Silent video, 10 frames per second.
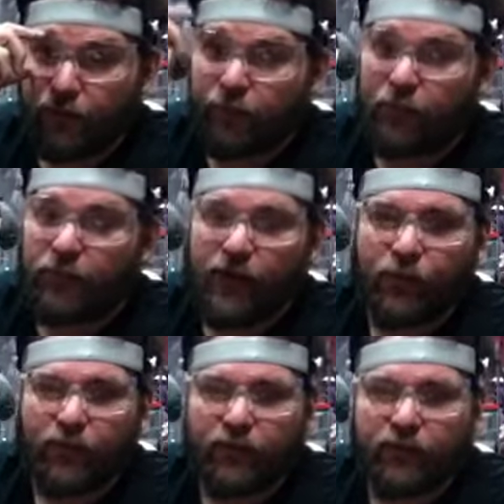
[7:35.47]

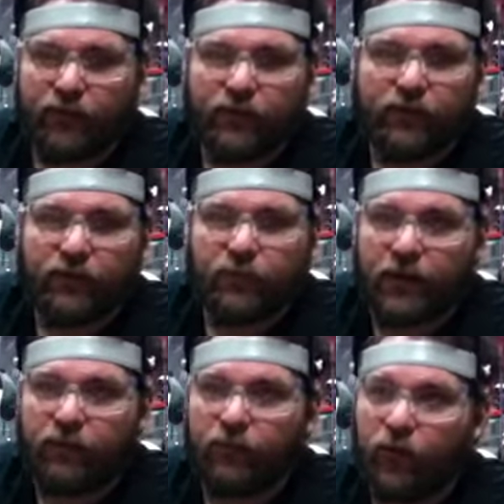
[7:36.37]
Blackwell series has
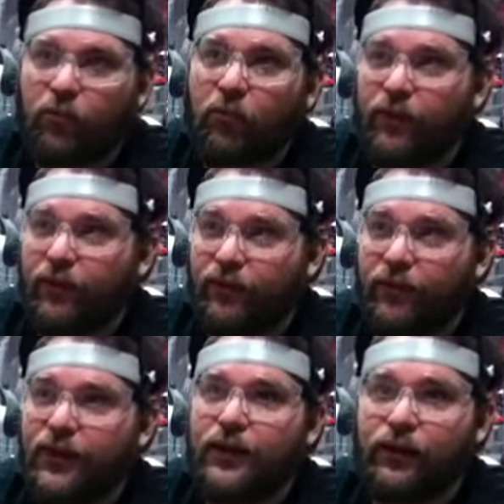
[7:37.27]
been probably
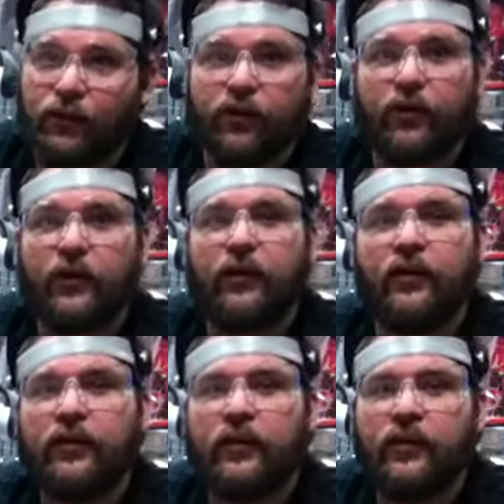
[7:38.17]
the enduring
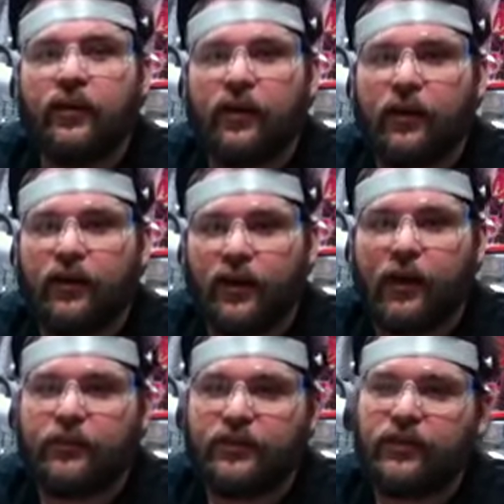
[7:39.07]

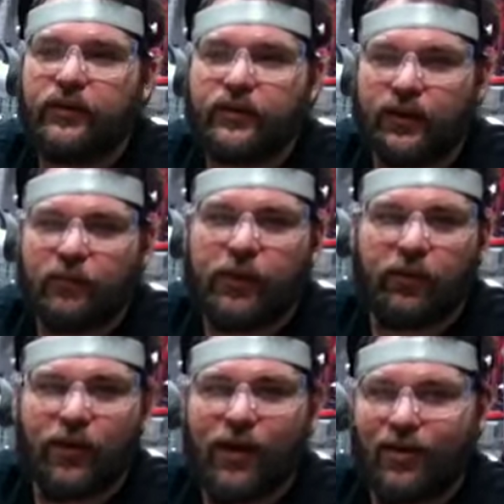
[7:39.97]
game series that has been
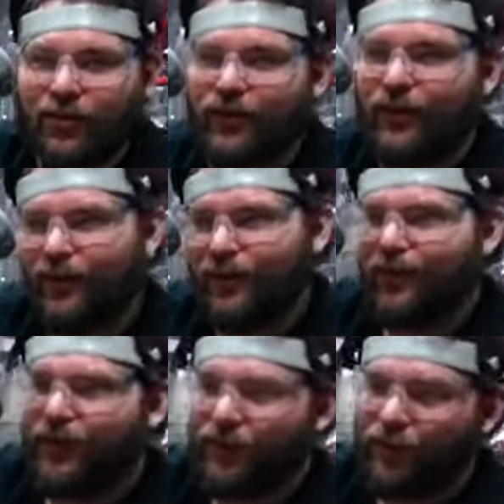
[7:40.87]
around
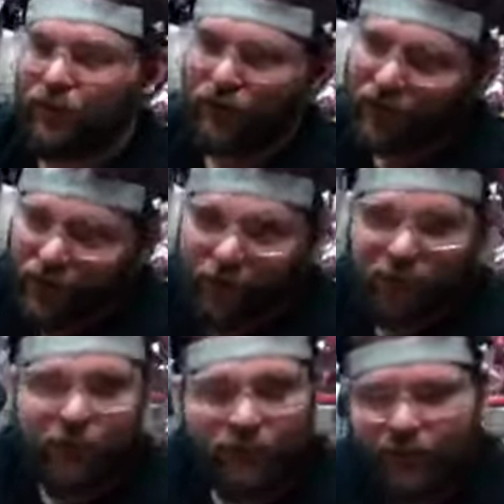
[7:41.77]
for
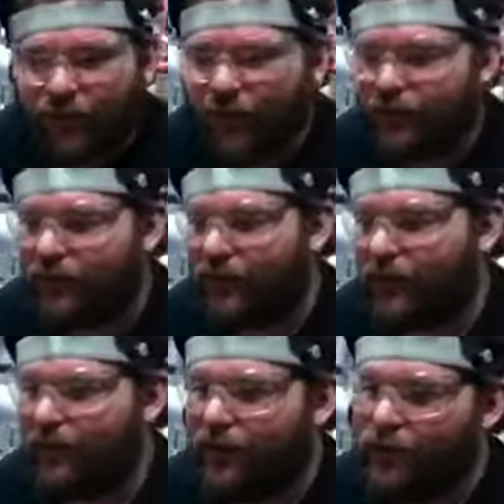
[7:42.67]
years, and
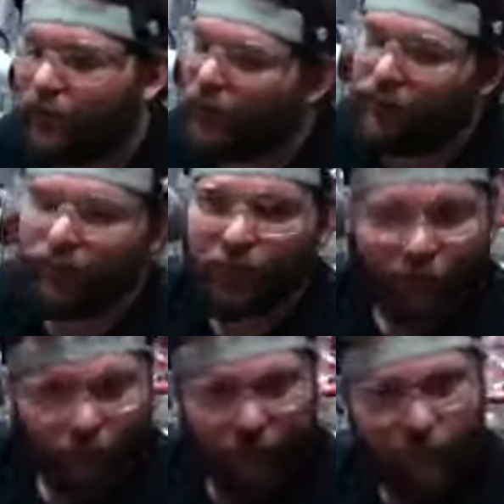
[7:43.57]
it
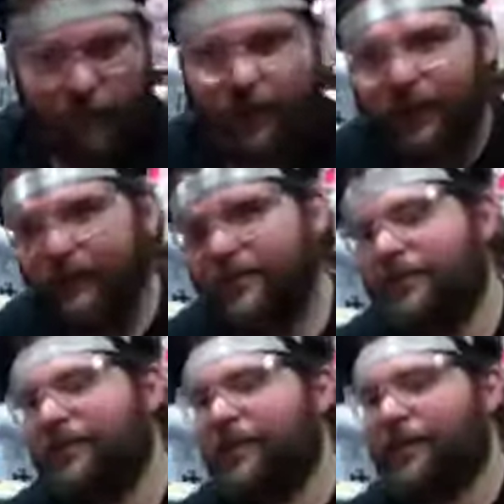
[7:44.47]
way
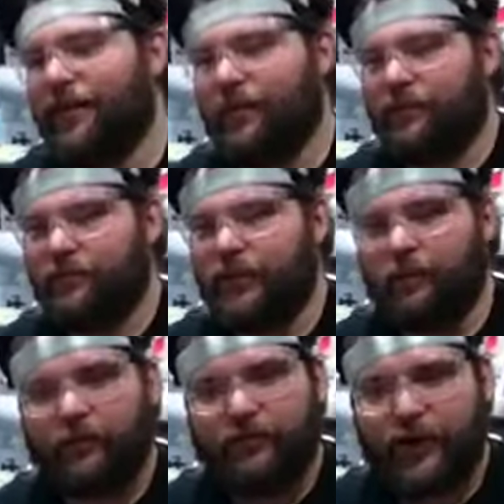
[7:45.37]
predates
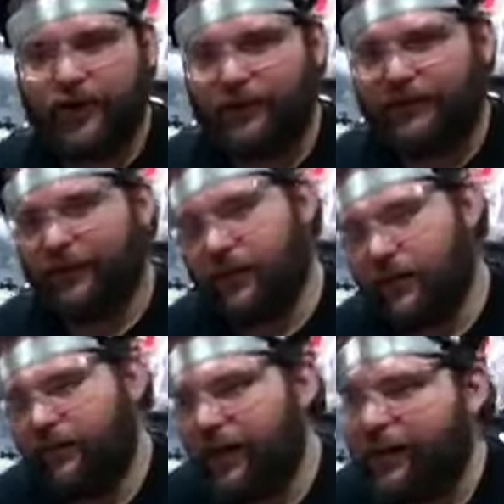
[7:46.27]
Double Fine and all
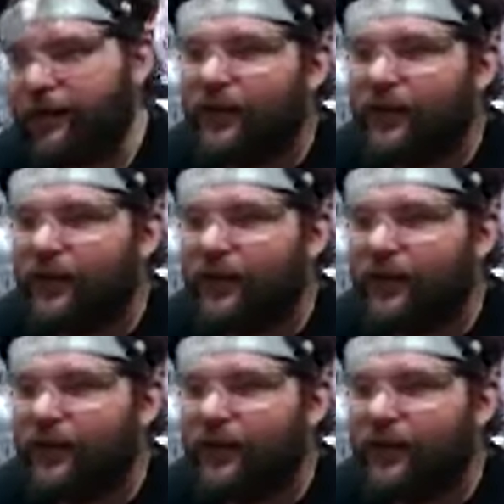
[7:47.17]
of that.